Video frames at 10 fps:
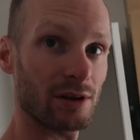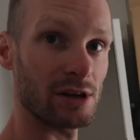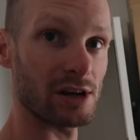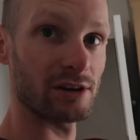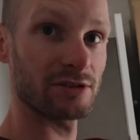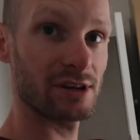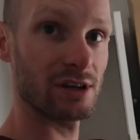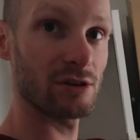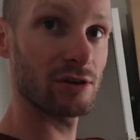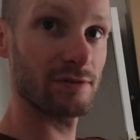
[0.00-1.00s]
You can see
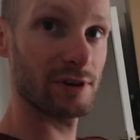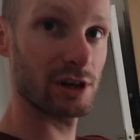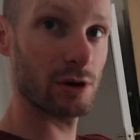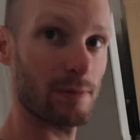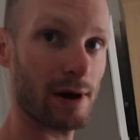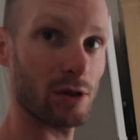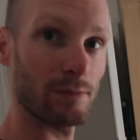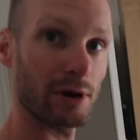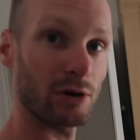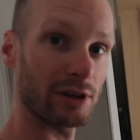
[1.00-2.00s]
another video about the
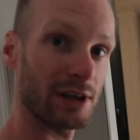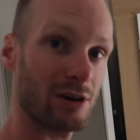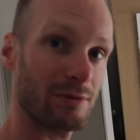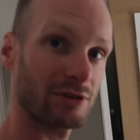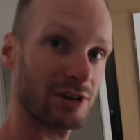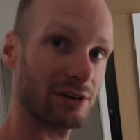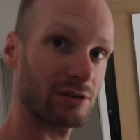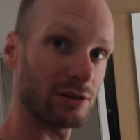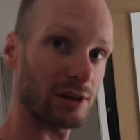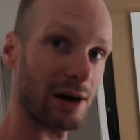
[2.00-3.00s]
building that on my
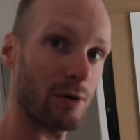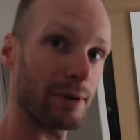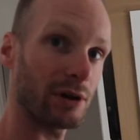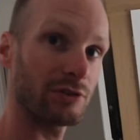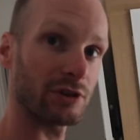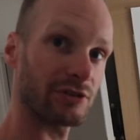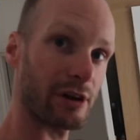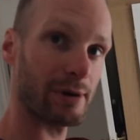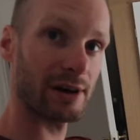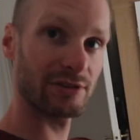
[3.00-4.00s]
channel, how I built it, the
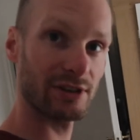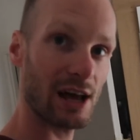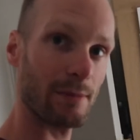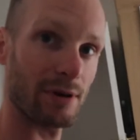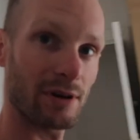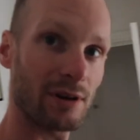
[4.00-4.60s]
step by step.